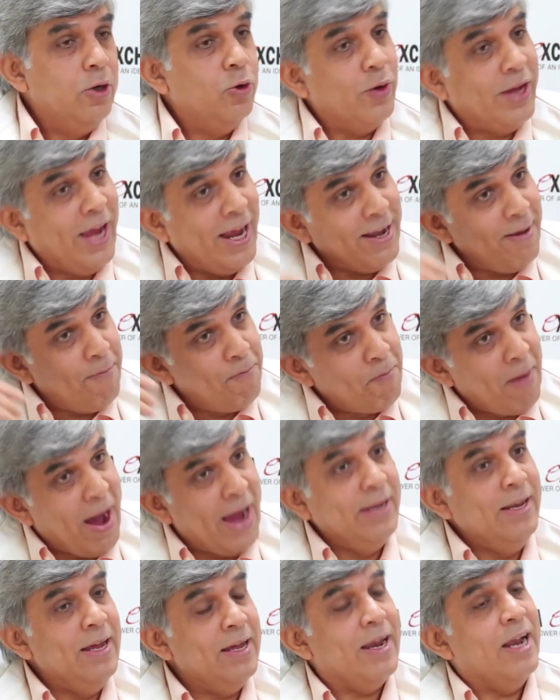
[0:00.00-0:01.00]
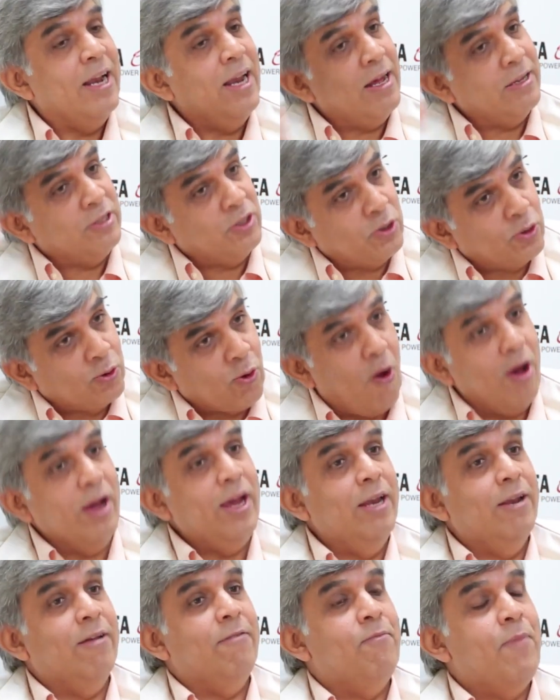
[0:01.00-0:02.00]
to get a minor and a
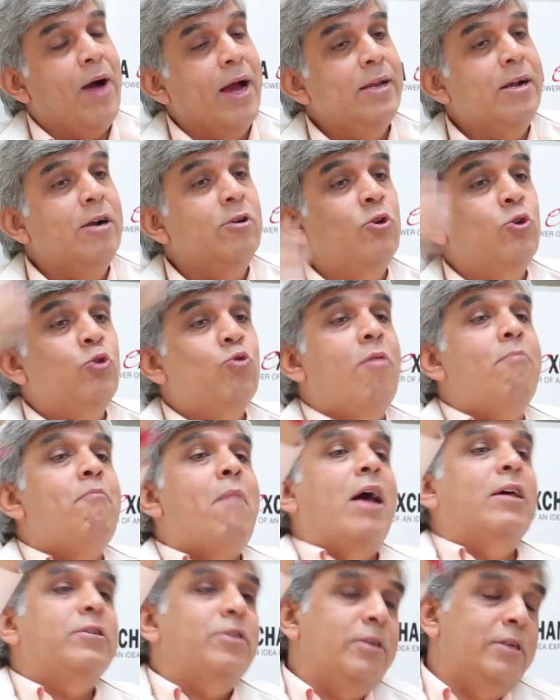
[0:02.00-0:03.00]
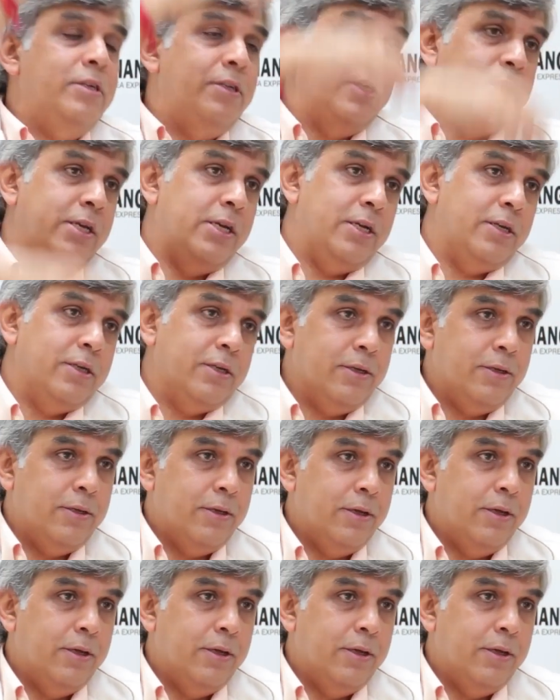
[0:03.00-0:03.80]
strong enough minor to do a master's in it.